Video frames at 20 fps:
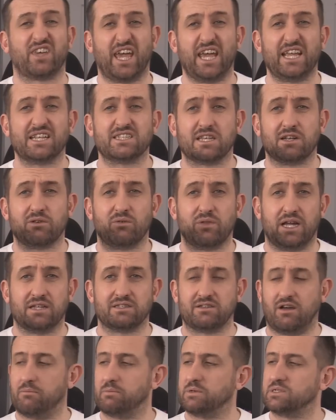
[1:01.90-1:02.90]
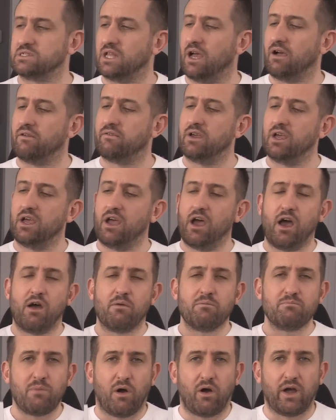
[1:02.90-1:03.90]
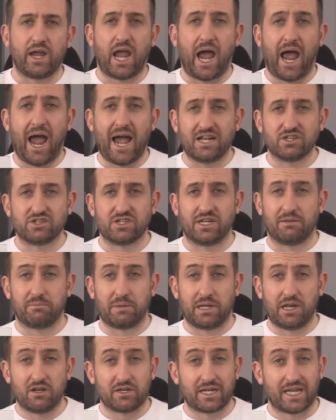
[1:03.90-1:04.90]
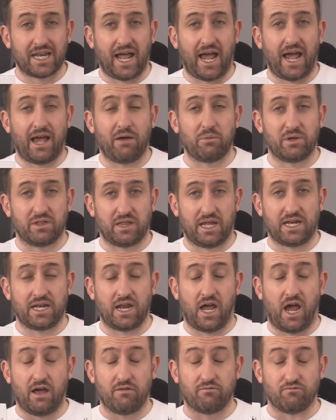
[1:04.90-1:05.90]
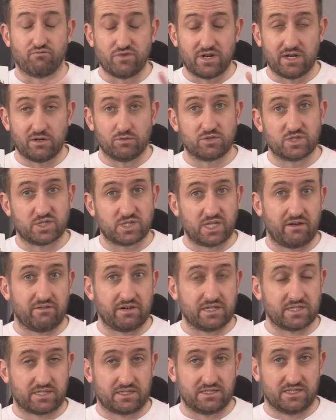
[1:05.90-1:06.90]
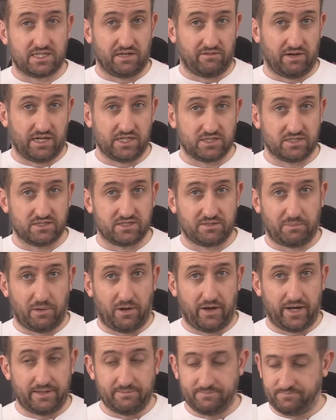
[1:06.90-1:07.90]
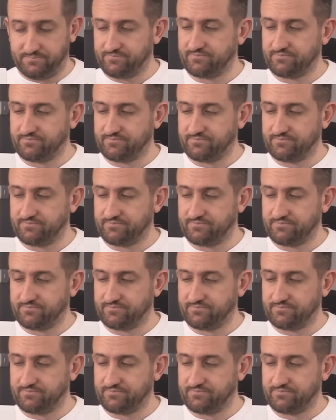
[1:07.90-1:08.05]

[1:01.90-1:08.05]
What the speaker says: kids and all that type of stuff might actually be looking at within a real serious consideration to buy it.